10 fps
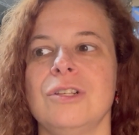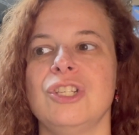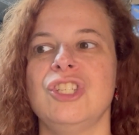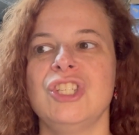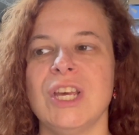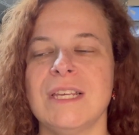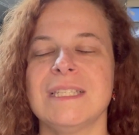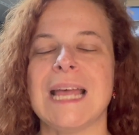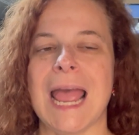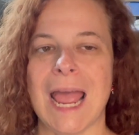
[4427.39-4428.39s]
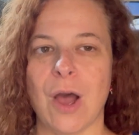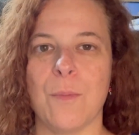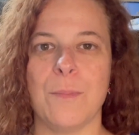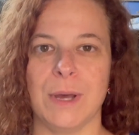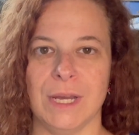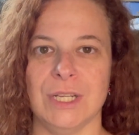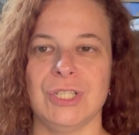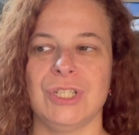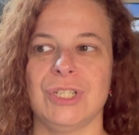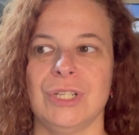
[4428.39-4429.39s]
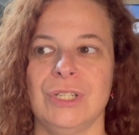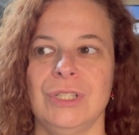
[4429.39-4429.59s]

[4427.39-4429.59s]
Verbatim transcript: just how much